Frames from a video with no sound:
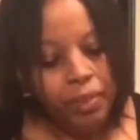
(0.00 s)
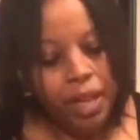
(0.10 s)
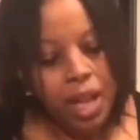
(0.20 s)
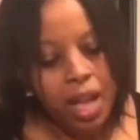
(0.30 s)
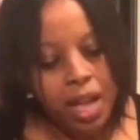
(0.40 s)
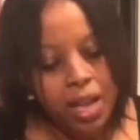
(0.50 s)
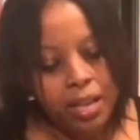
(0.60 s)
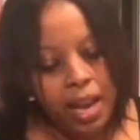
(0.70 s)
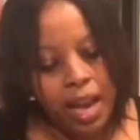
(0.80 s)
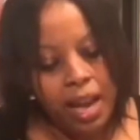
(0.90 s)
And
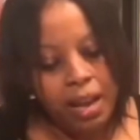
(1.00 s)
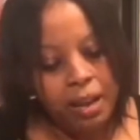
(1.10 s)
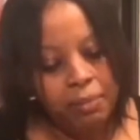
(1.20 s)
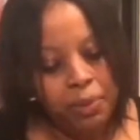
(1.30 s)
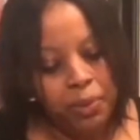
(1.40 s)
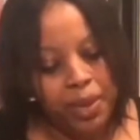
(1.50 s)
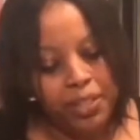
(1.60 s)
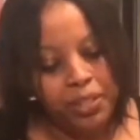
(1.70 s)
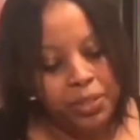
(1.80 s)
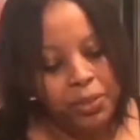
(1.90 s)
I am going
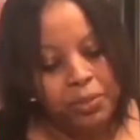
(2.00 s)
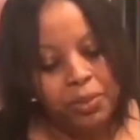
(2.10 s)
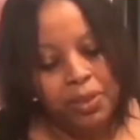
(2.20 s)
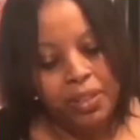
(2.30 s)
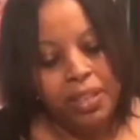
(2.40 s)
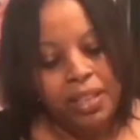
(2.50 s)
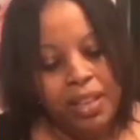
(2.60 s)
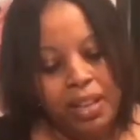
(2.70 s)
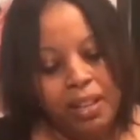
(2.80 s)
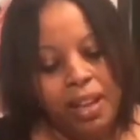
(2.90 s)
to,
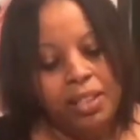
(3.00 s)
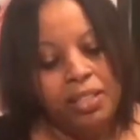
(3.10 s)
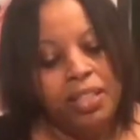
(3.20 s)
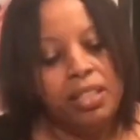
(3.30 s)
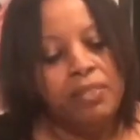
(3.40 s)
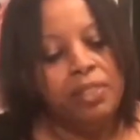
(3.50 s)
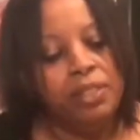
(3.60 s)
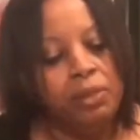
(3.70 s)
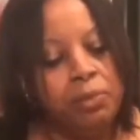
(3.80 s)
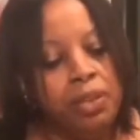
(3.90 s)
I'll actually leave a
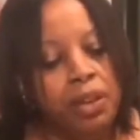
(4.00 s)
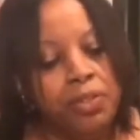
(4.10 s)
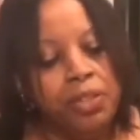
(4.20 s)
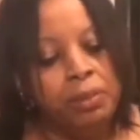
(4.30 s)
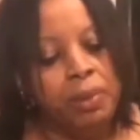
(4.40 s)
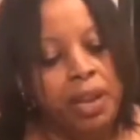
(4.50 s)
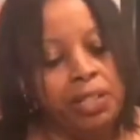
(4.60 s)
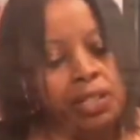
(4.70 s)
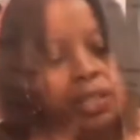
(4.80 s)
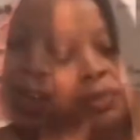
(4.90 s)
little bit on this
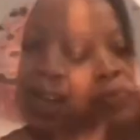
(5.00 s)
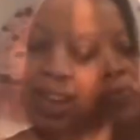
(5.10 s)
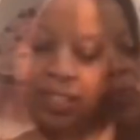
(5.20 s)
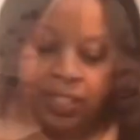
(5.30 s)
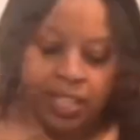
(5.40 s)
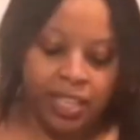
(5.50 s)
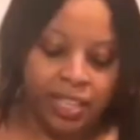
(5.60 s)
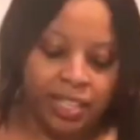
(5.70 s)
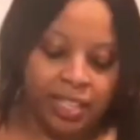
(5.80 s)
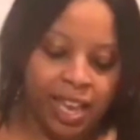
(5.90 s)
spatula. I actually
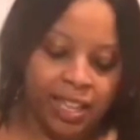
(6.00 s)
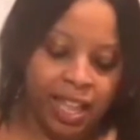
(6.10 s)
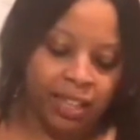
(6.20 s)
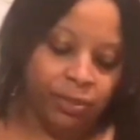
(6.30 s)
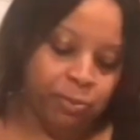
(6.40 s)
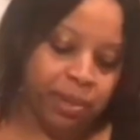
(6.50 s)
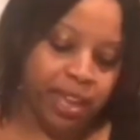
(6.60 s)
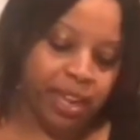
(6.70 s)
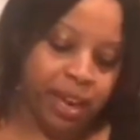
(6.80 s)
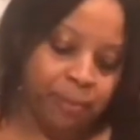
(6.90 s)
take that little
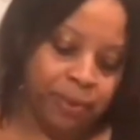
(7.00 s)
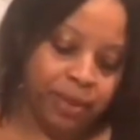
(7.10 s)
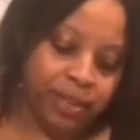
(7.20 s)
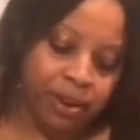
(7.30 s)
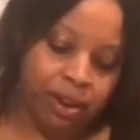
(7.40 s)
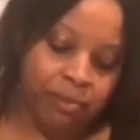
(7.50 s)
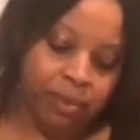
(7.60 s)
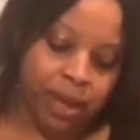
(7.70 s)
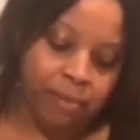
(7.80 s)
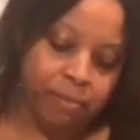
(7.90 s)
bit and I put on
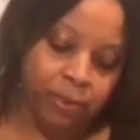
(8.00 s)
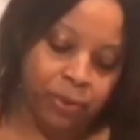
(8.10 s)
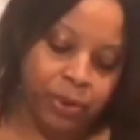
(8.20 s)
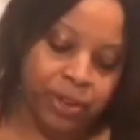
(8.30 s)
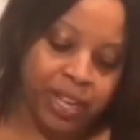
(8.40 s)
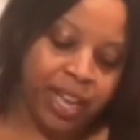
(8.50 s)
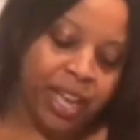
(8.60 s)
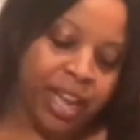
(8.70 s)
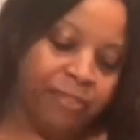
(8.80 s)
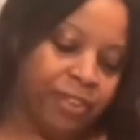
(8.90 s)
my board.
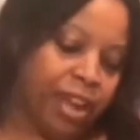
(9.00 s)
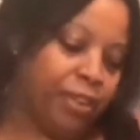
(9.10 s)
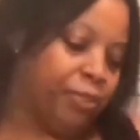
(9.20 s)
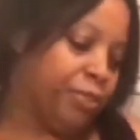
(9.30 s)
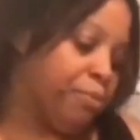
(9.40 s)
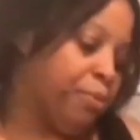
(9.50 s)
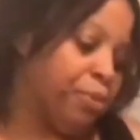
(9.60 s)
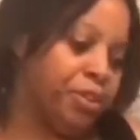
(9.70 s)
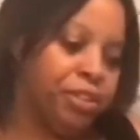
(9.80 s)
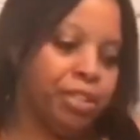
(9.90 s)
If you're not using a
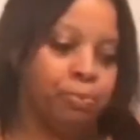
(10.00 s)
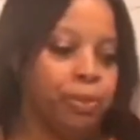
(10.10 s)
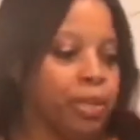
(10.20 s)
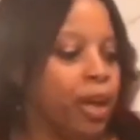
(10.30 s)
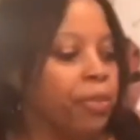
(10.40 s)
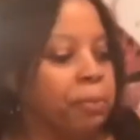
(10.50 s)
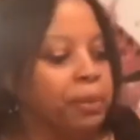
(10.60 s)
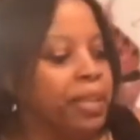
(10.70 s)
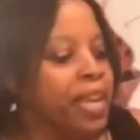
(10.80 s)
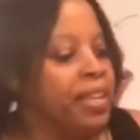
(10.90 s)
board, you just put it on the
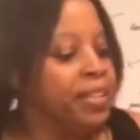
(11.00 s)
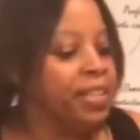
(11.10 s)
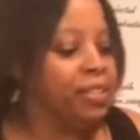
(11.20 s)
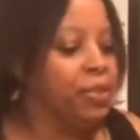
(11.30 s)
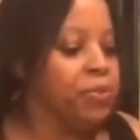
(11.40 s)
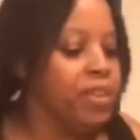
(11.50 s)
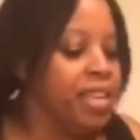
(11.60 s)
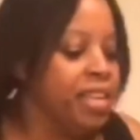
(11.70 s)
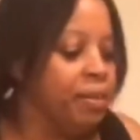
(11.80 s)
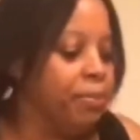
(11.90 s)
plate. There's no
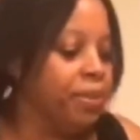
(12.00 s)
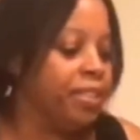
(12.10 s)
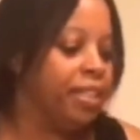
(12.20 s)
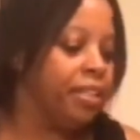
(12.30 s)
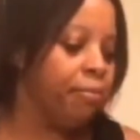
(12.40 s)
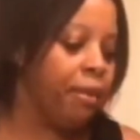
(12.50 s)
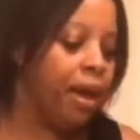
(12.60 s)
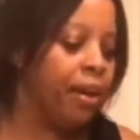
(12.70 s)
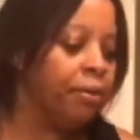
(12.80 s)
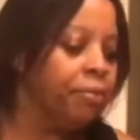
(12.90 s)
need in putting it in the
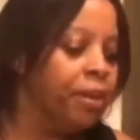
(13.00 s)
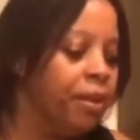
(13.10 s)
bottom.